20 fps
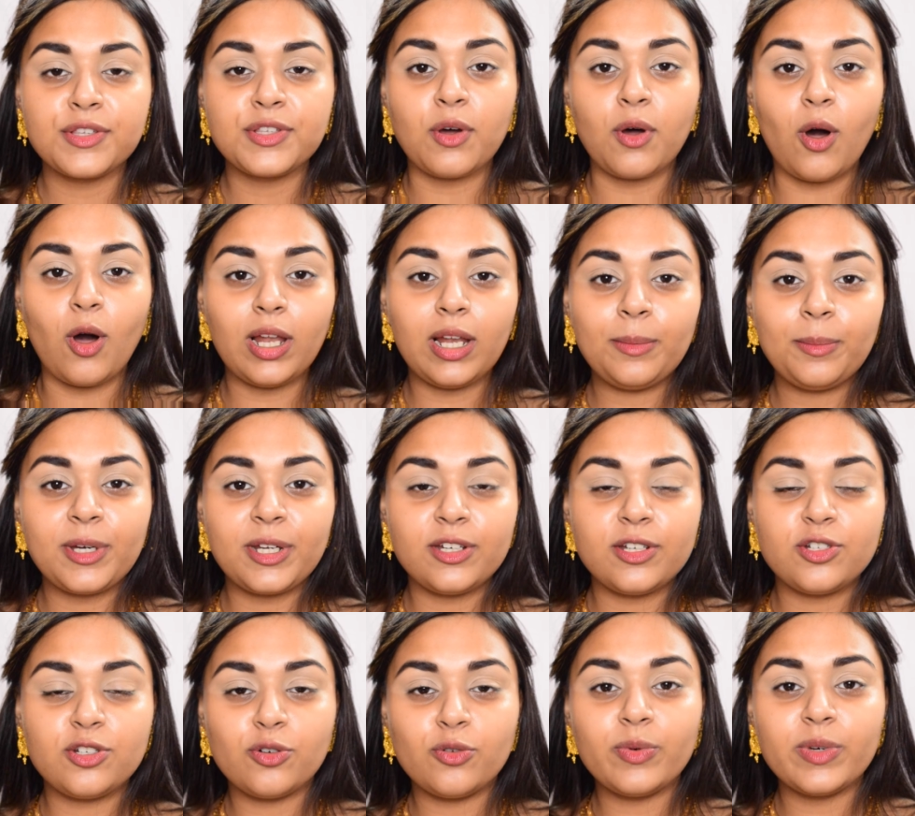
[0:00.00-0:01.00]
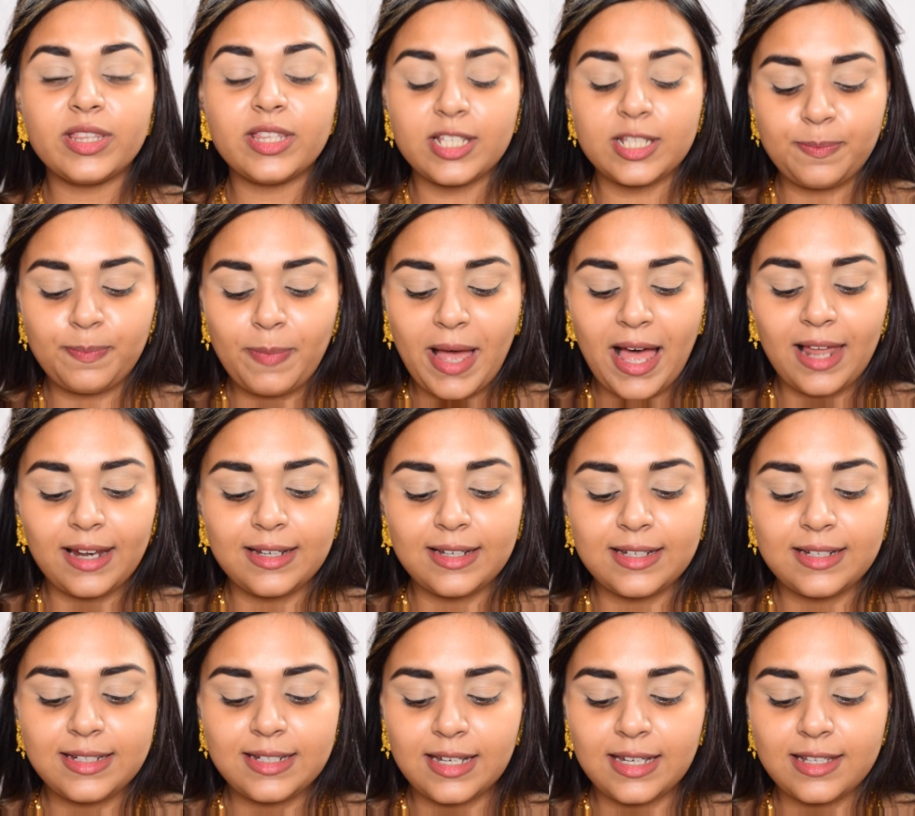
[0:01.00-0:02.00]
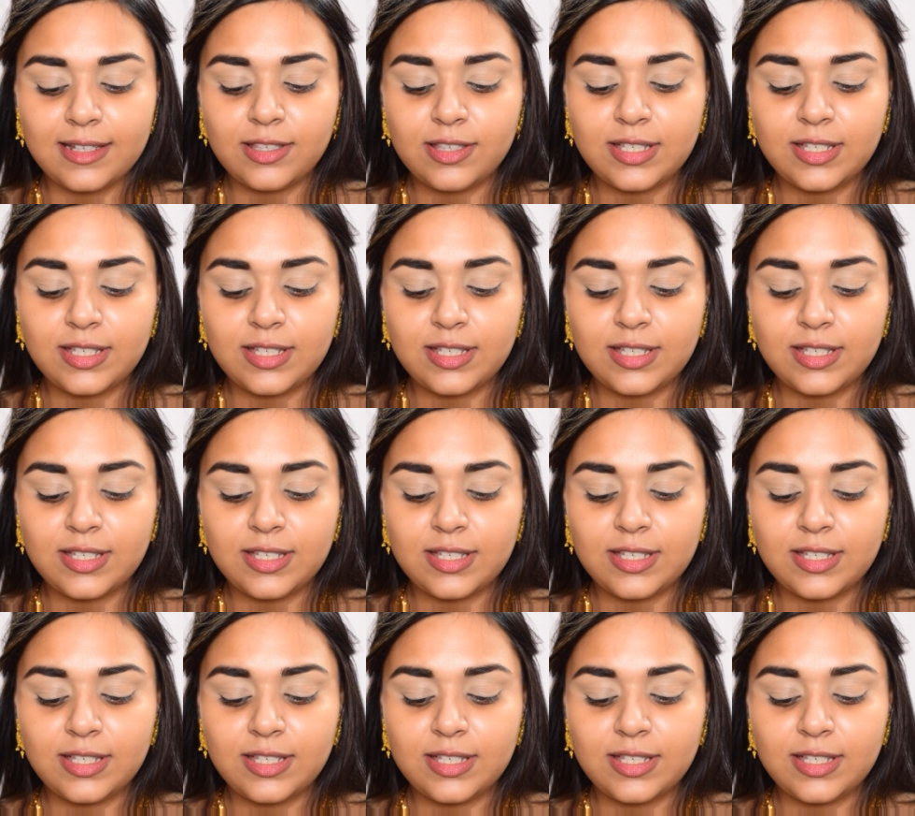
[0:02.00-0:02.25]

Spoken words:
So all I'm going to do with this palette is